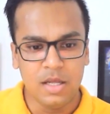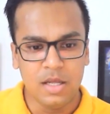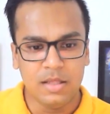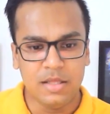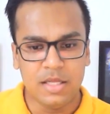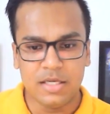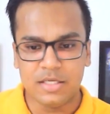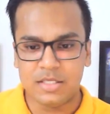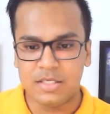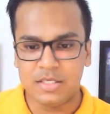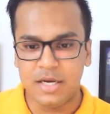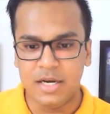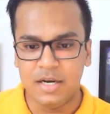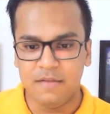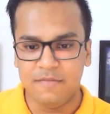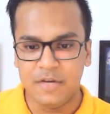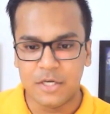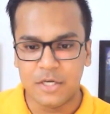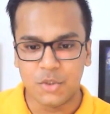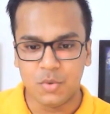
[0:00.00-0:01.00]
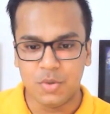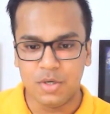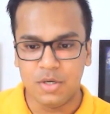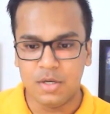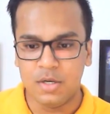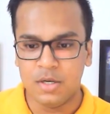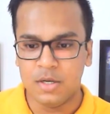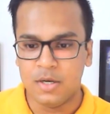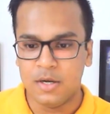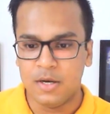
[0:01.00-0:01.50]
this
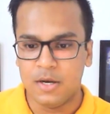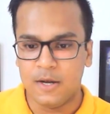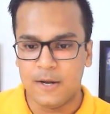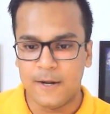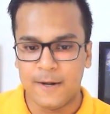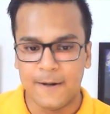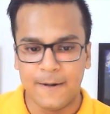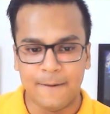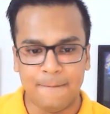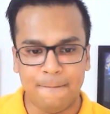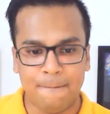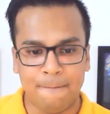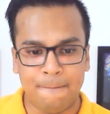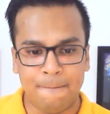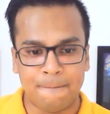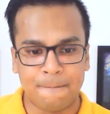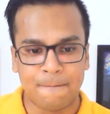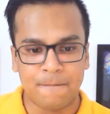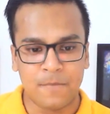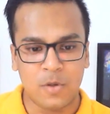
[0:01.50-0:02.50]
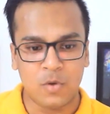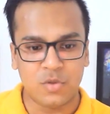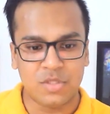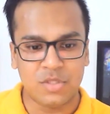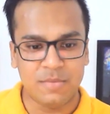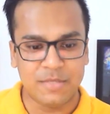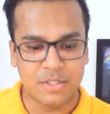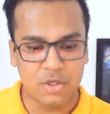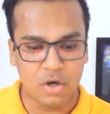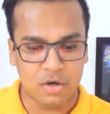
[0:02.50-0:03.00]
individual um, whose
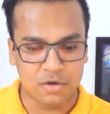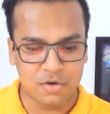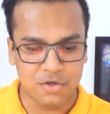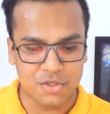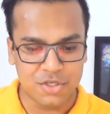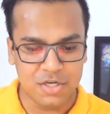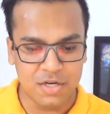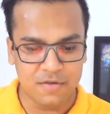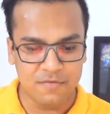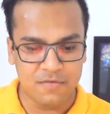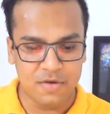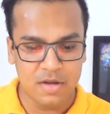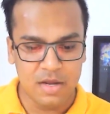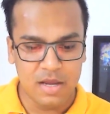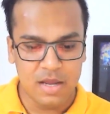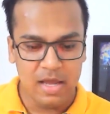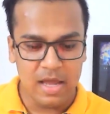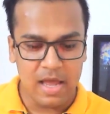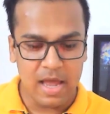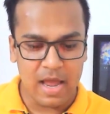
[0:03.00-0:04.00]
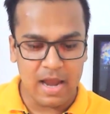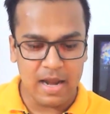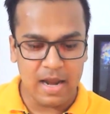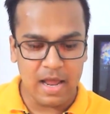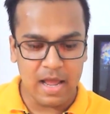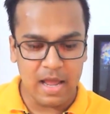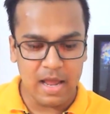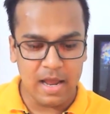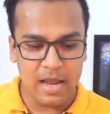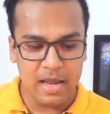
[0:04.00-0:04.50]
name is Dr. Shiv. And
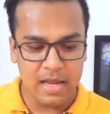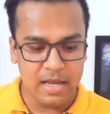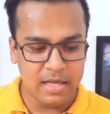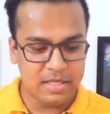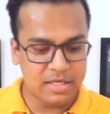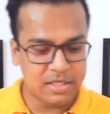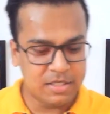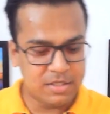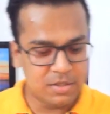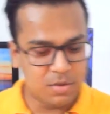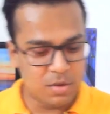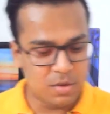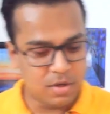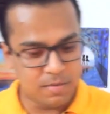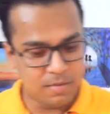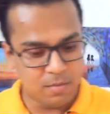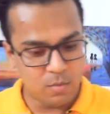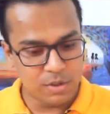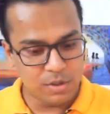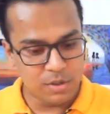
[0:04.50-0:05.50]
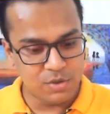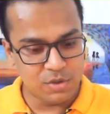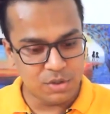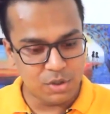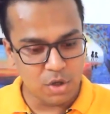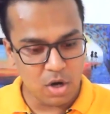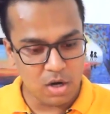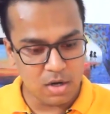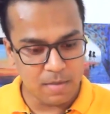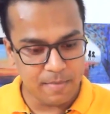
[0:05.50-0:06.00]
he just uh, wants to
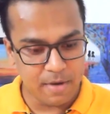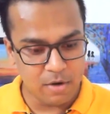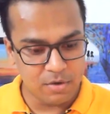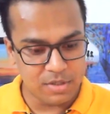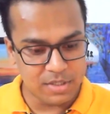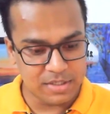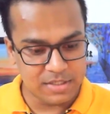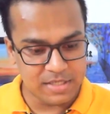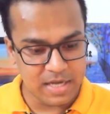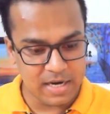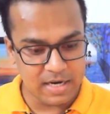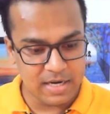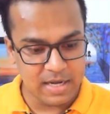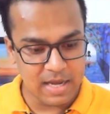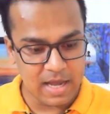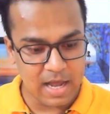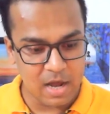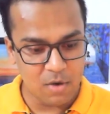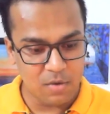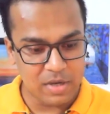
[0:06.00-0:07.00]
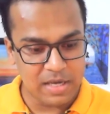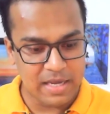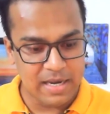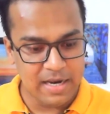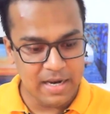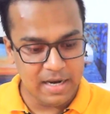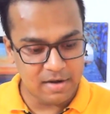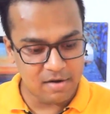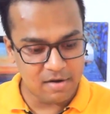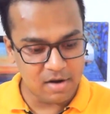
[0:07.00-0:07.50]
talk about exactly how
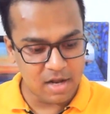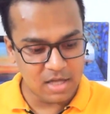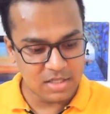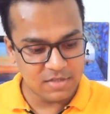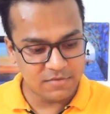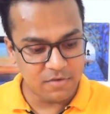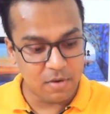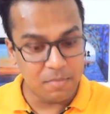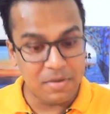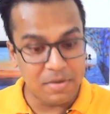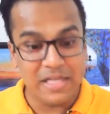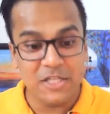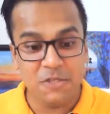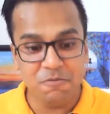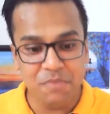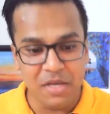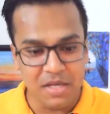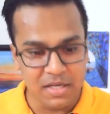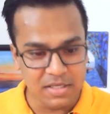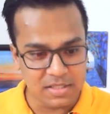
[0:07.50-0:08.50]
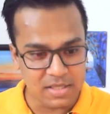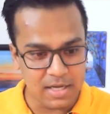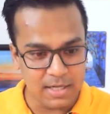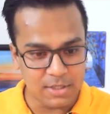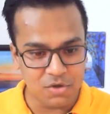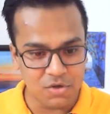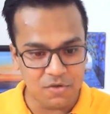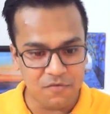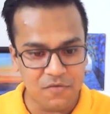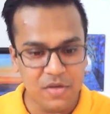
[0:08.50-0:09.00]
he transformed his speaking
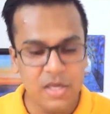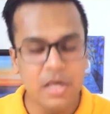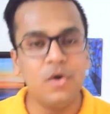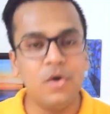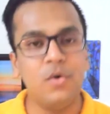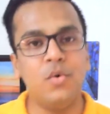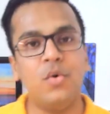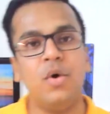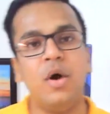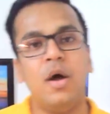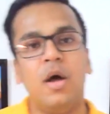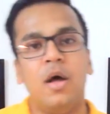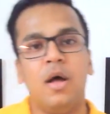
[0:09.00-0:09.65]
skills. So if you